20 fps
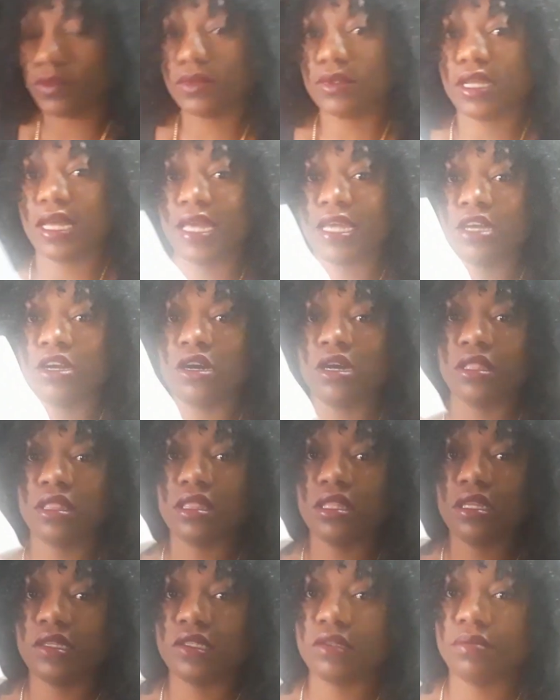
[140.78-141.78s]
I got
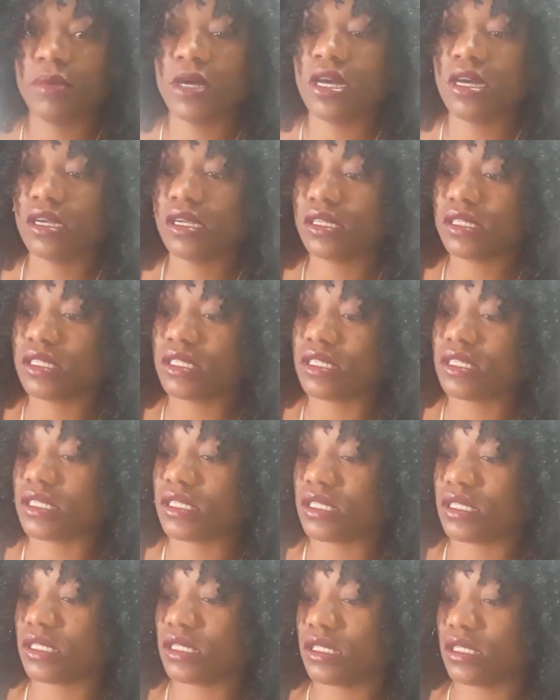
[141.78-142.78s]
this
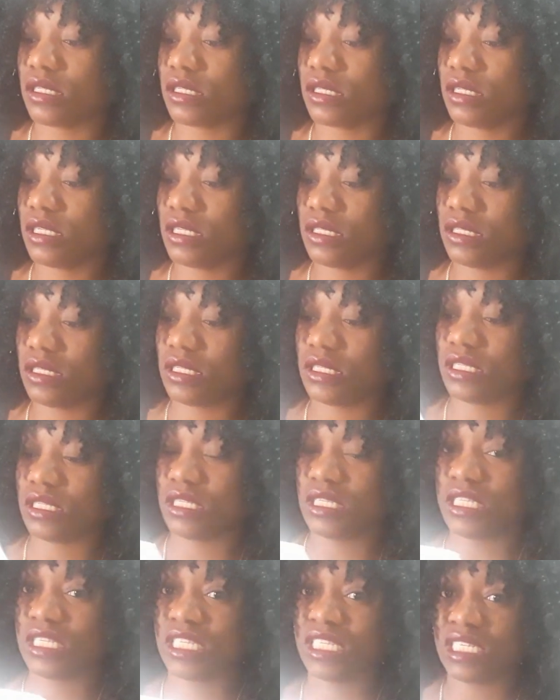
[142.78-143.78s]
box. Let's
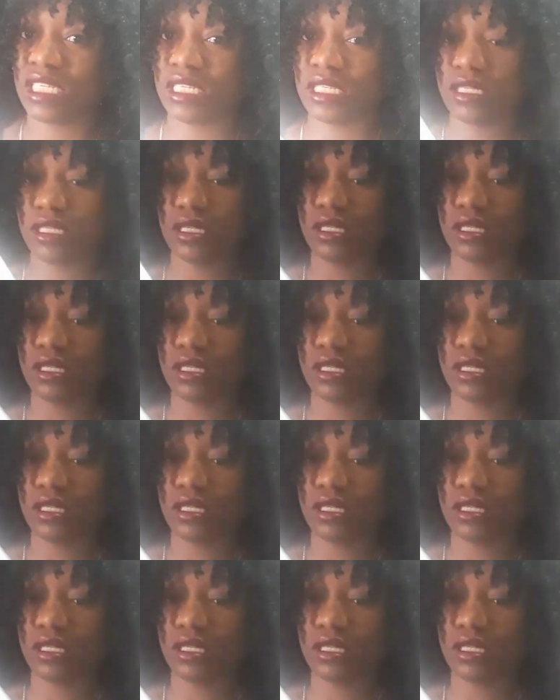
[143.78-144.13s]
see.